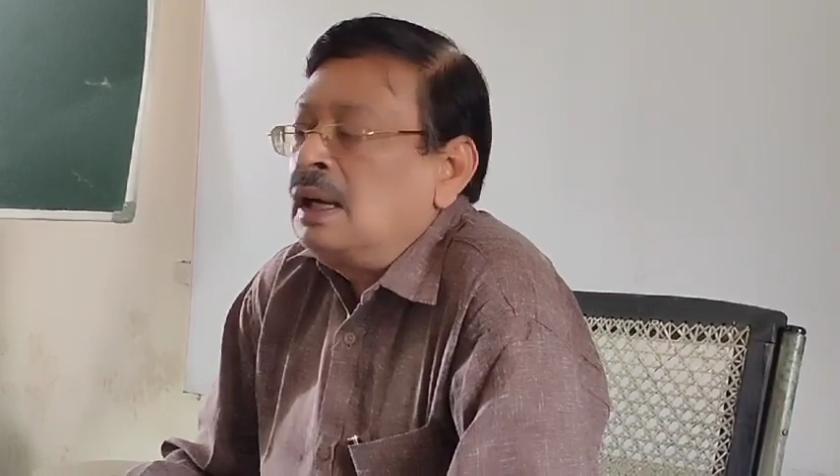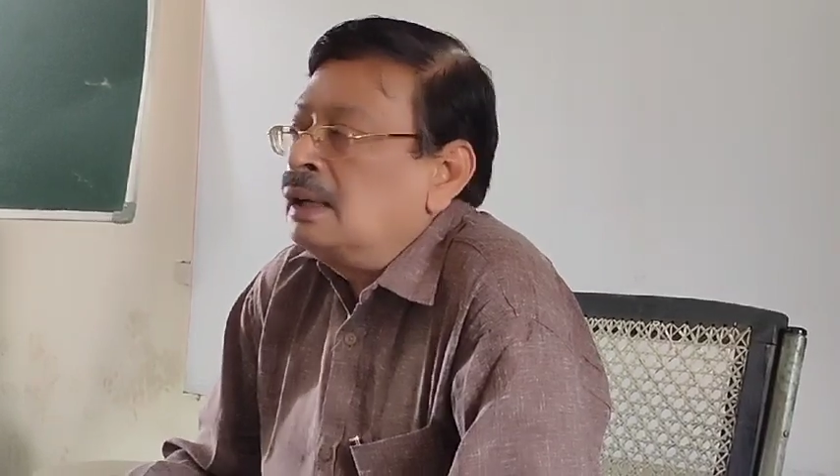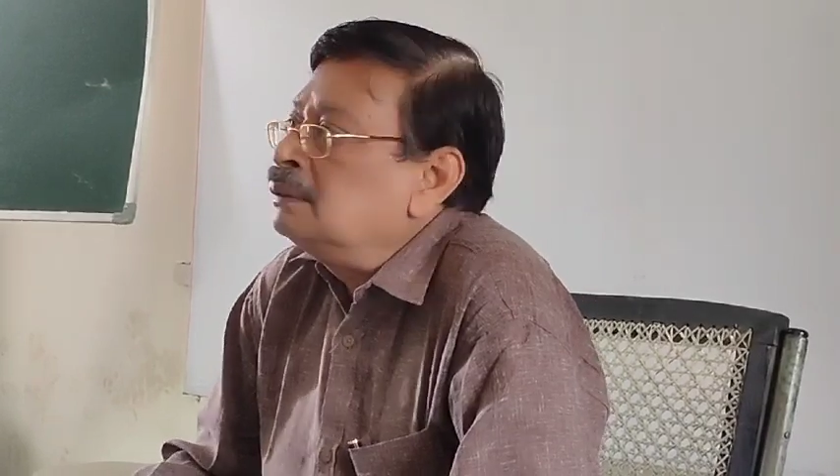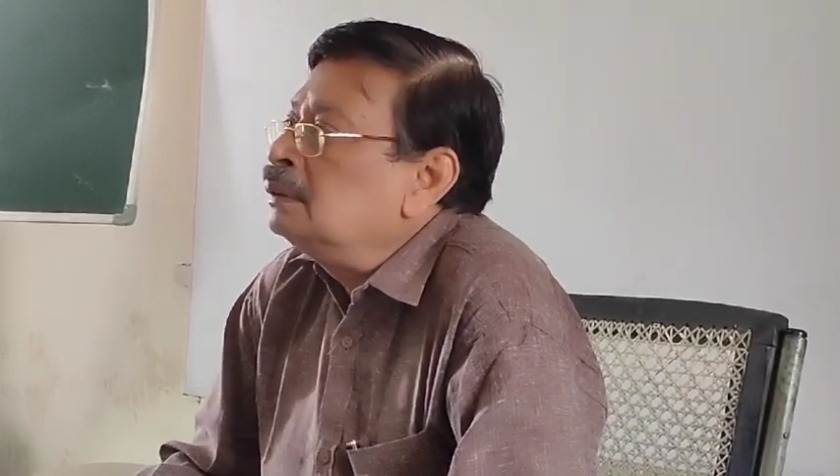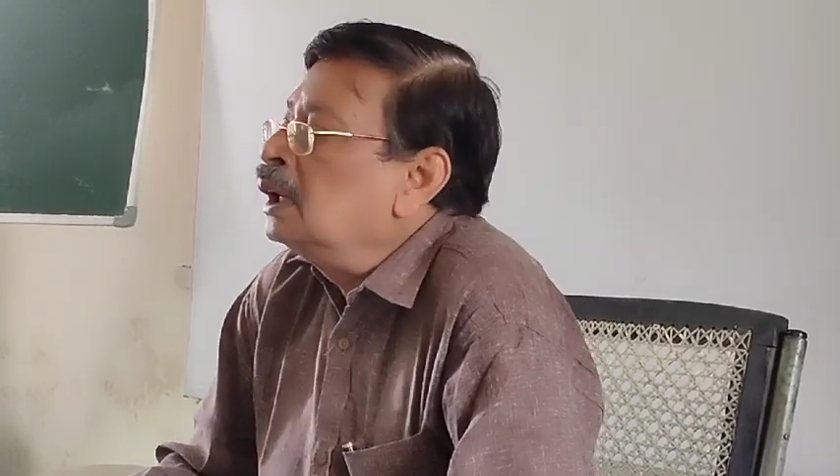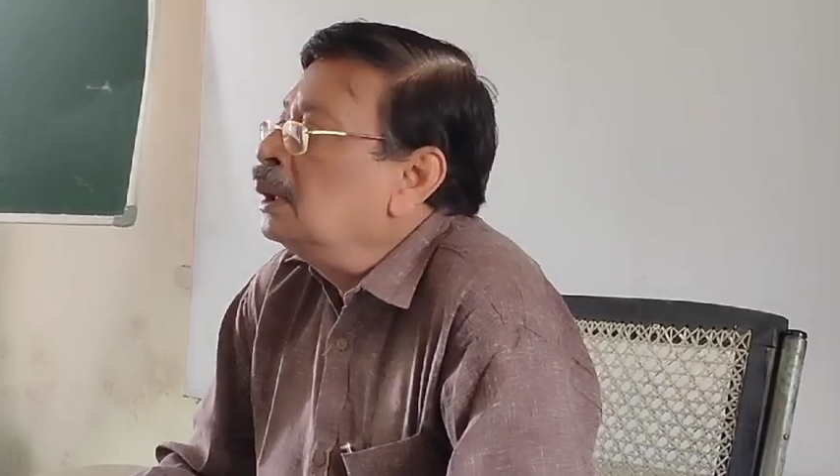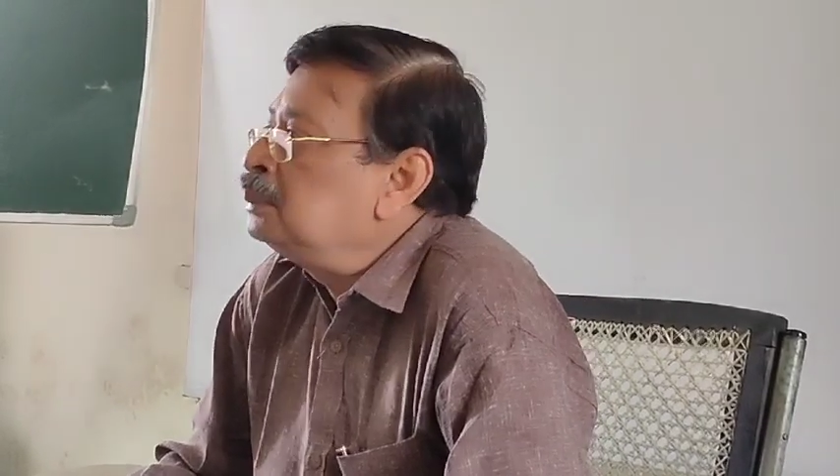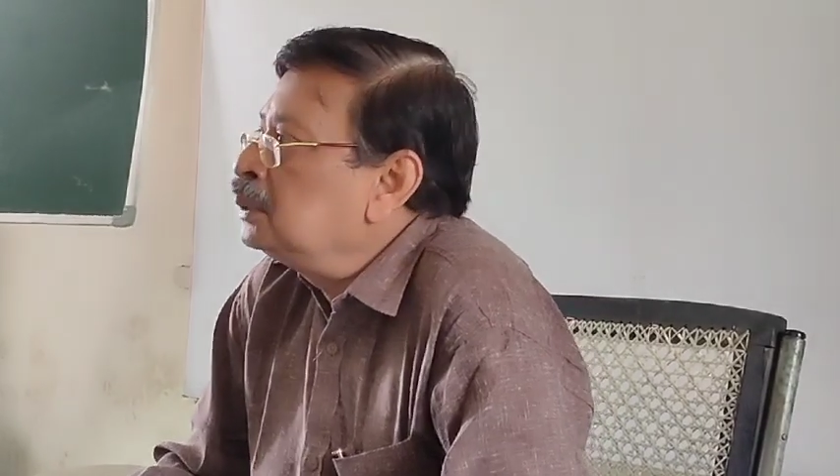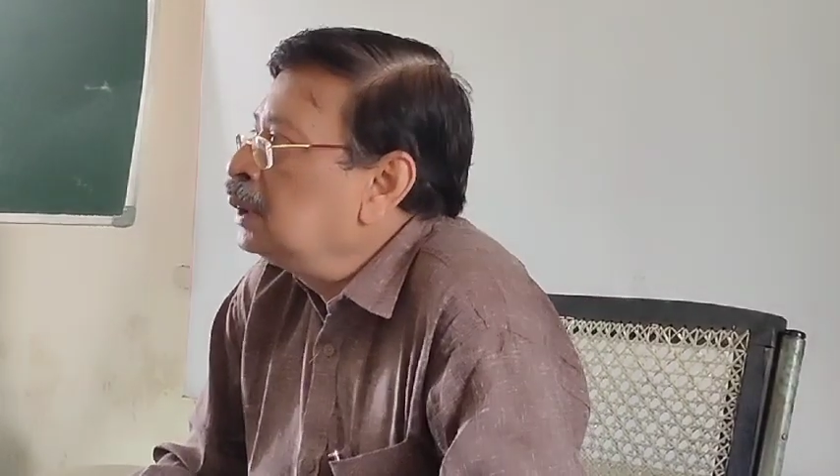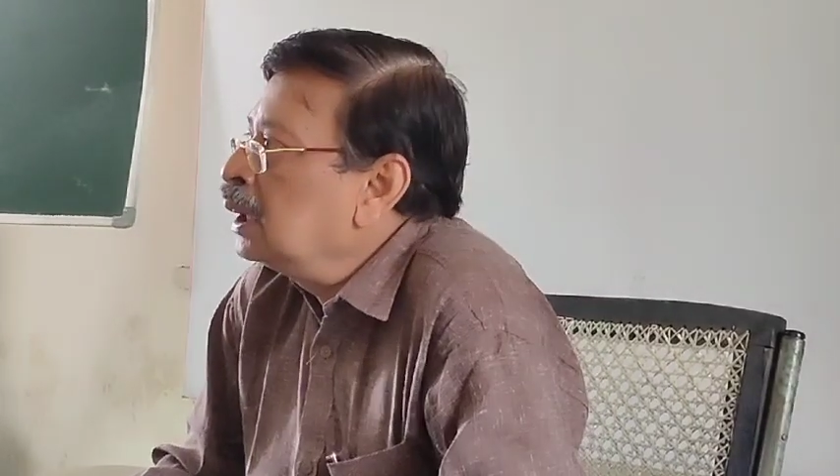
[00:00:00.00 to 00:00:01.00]
and we
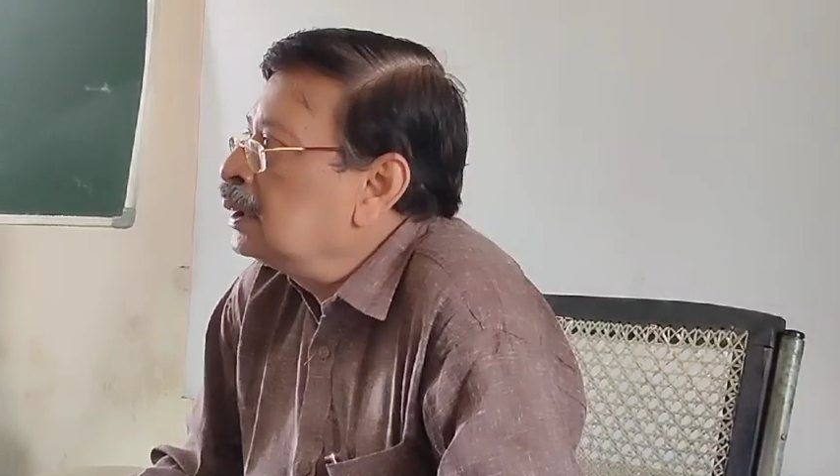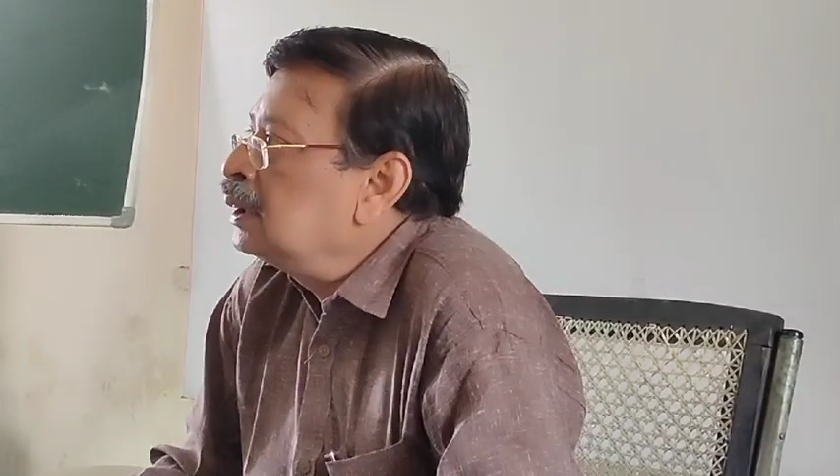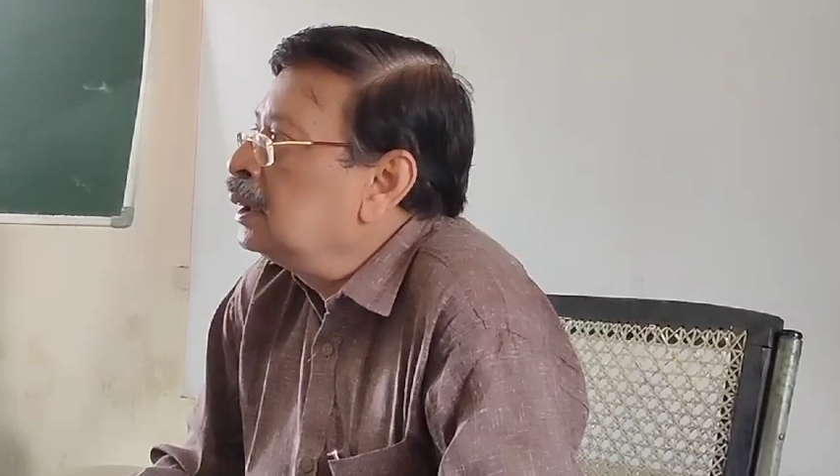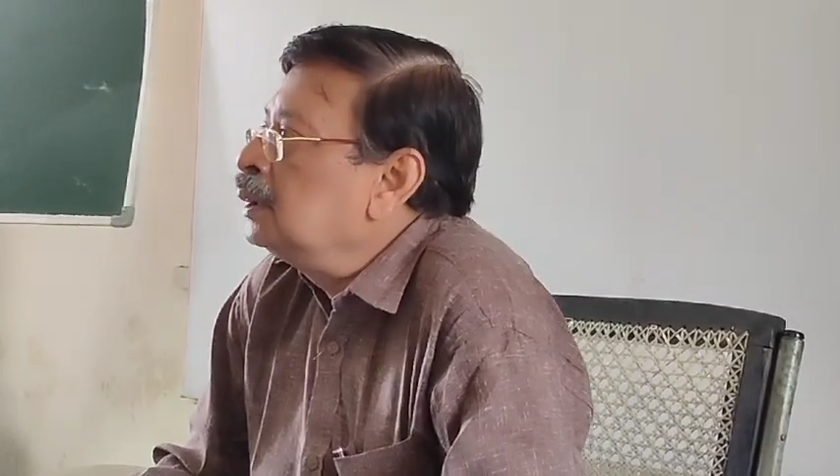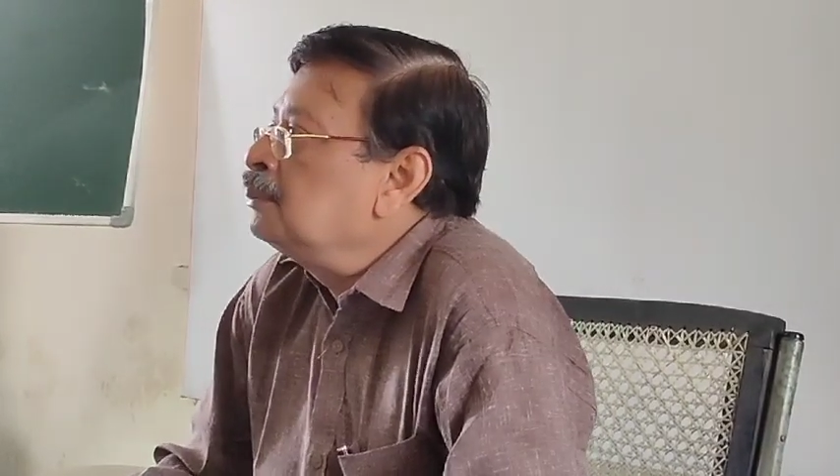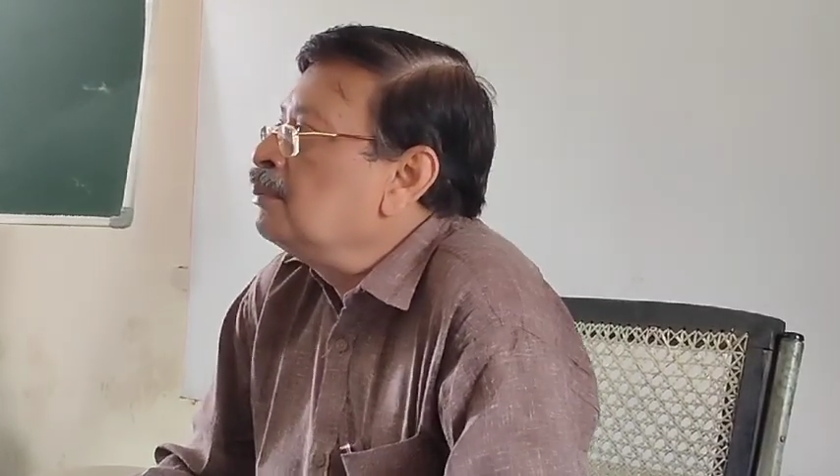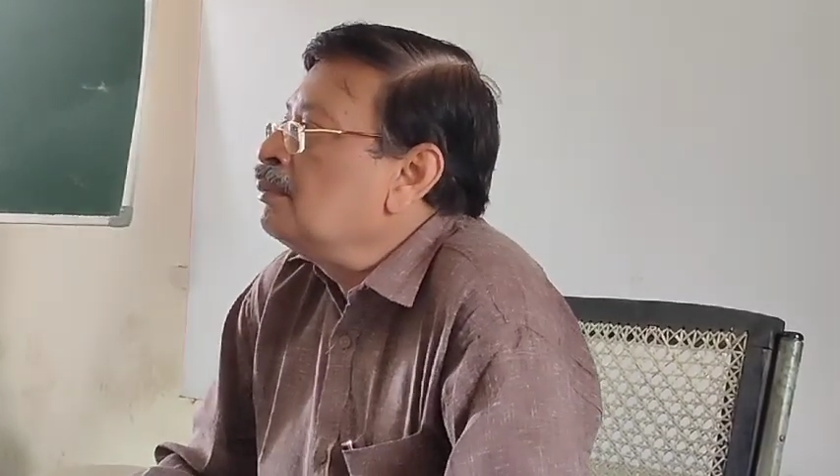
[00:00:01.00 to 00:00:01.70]
have to get the